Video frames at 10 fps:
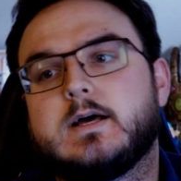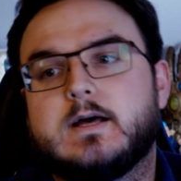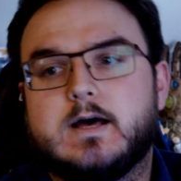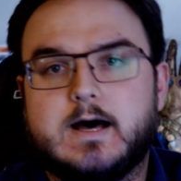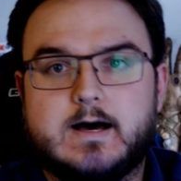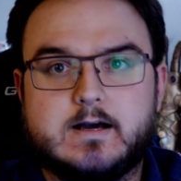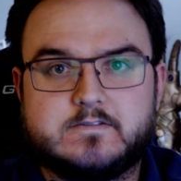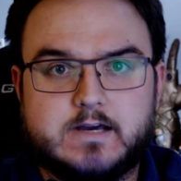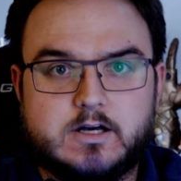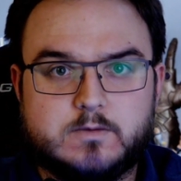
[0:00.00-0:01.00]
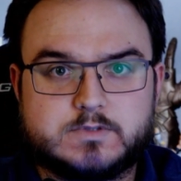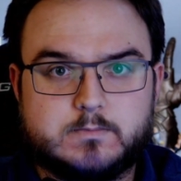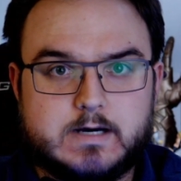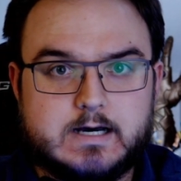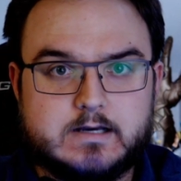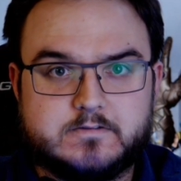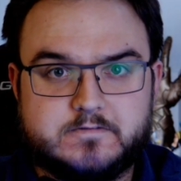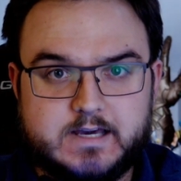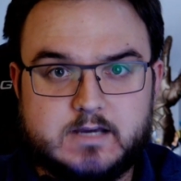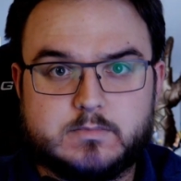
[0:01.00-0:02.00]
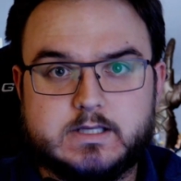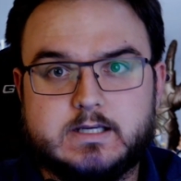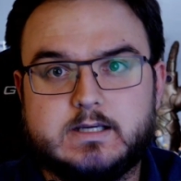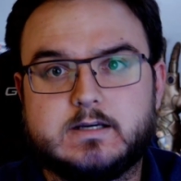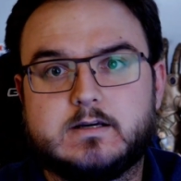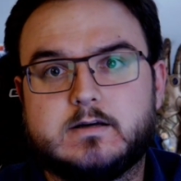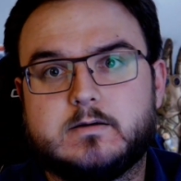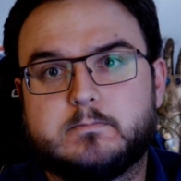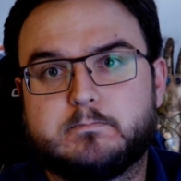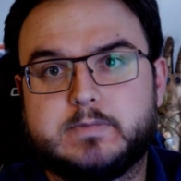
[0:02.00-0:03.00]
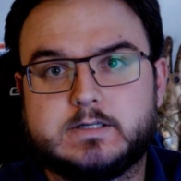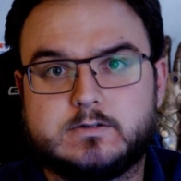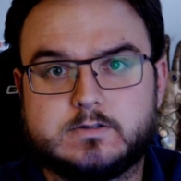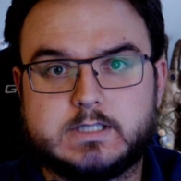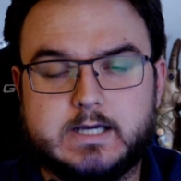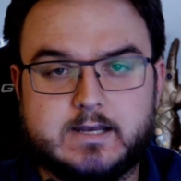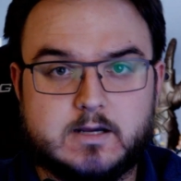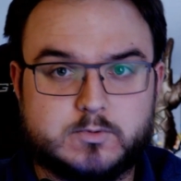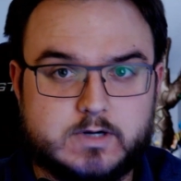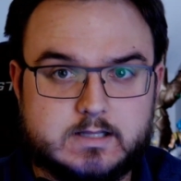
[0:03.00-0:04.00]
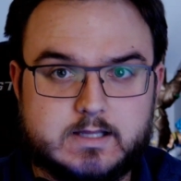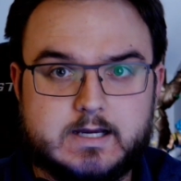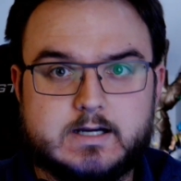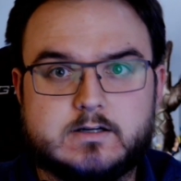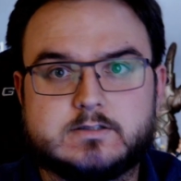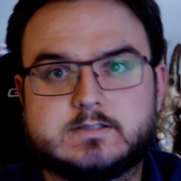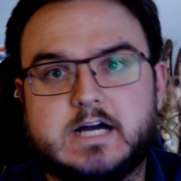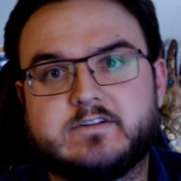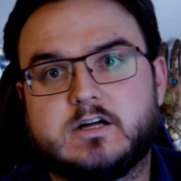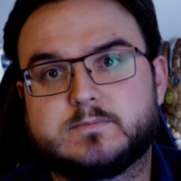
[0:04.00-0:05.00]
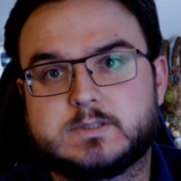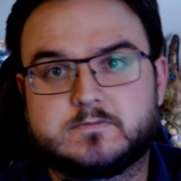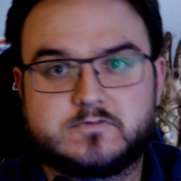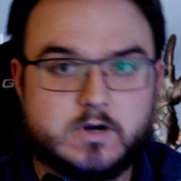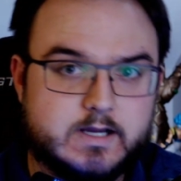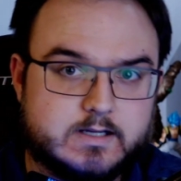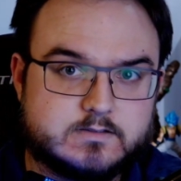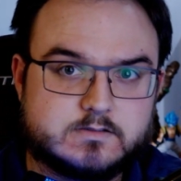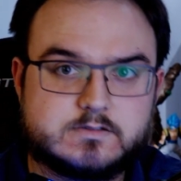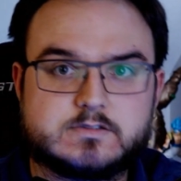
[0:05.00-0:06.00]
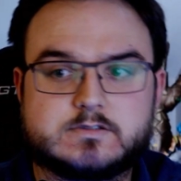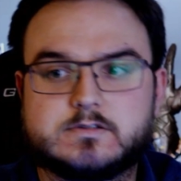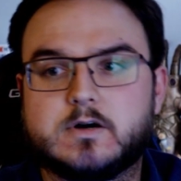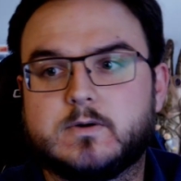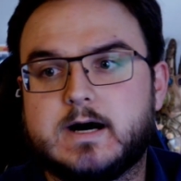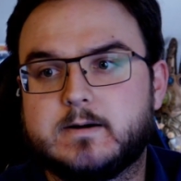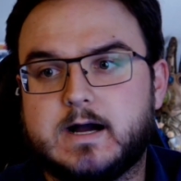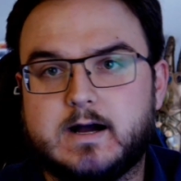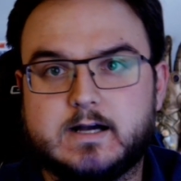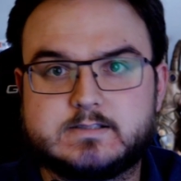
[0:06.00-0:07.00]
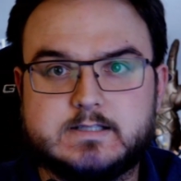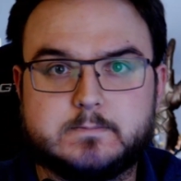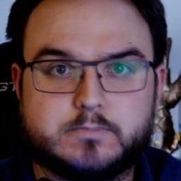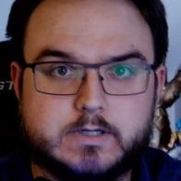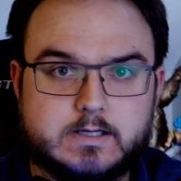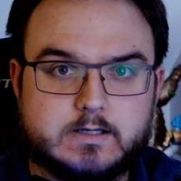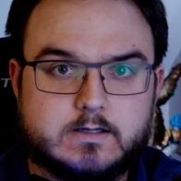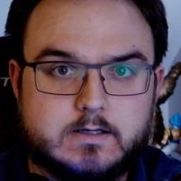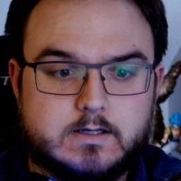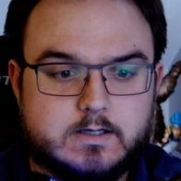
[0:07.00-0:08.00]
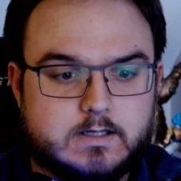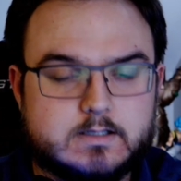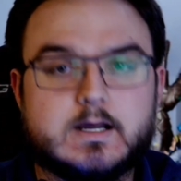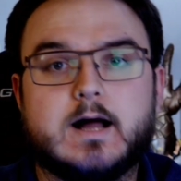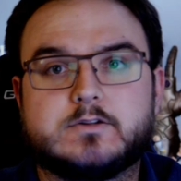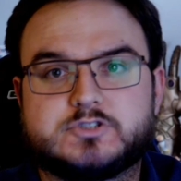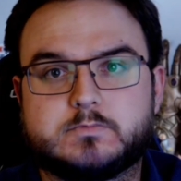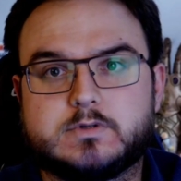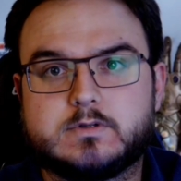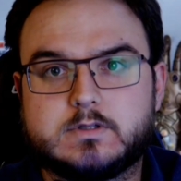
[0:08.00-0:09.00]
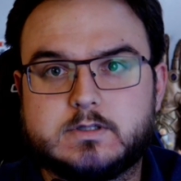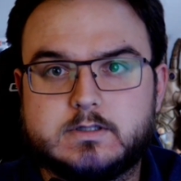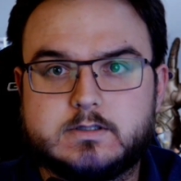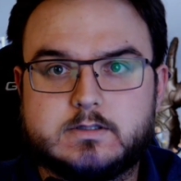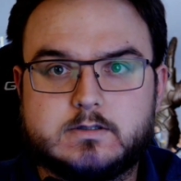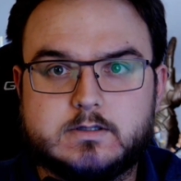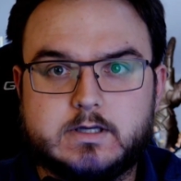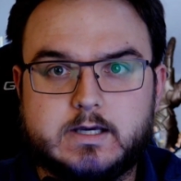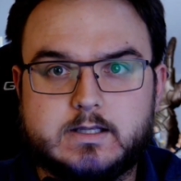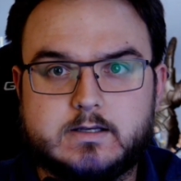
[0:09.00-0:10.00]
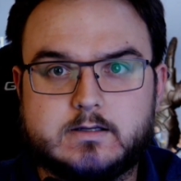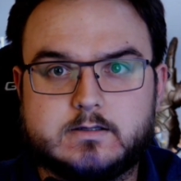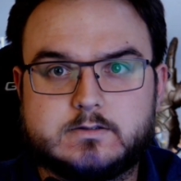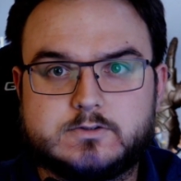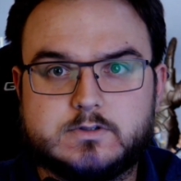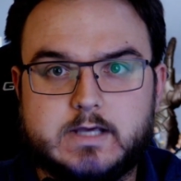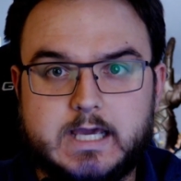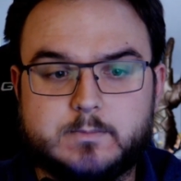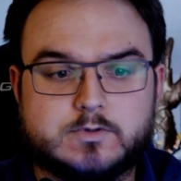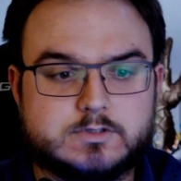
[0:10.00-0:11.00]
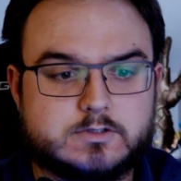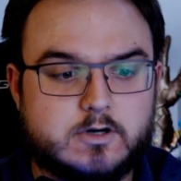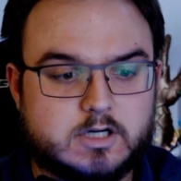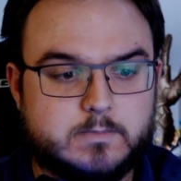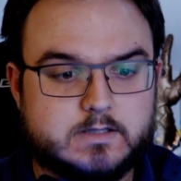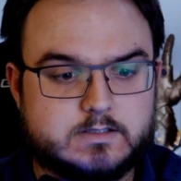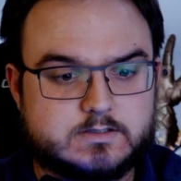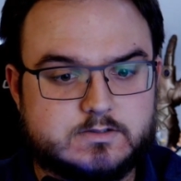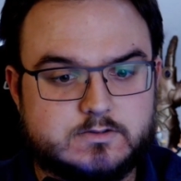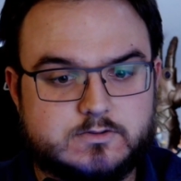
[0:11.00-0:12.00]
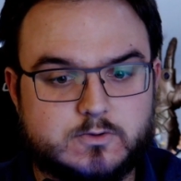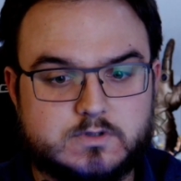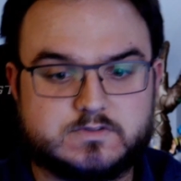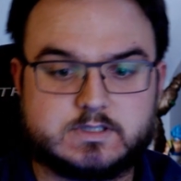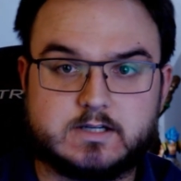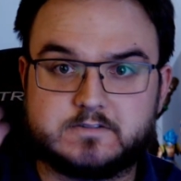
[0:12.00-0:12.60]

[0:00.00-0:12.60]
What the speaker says: I've helped my family build and upgrade theirs. I've helped some friends, so I seem pretty knowledgeable and able to talk about this sort of stuff.